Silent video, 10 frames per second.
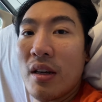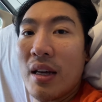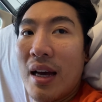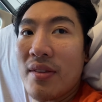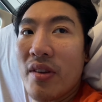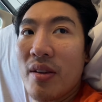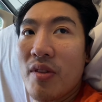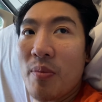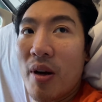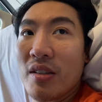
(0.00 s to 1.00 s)
and then the
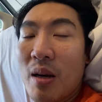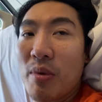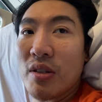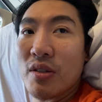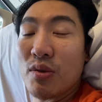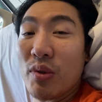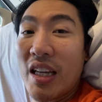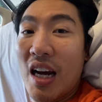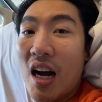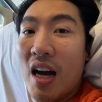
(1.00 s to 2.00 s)
body temperature is really
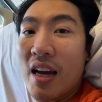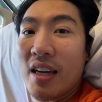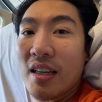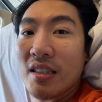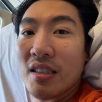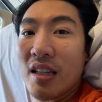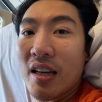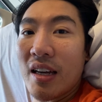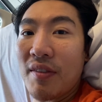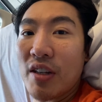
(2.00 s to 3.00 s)
high, it's like
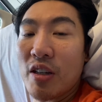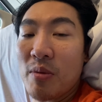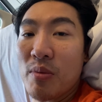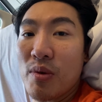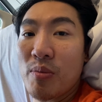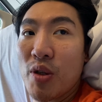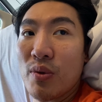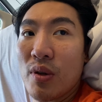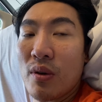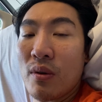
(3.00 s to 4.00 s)
having an
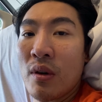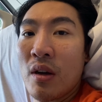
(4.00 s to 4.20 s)
immune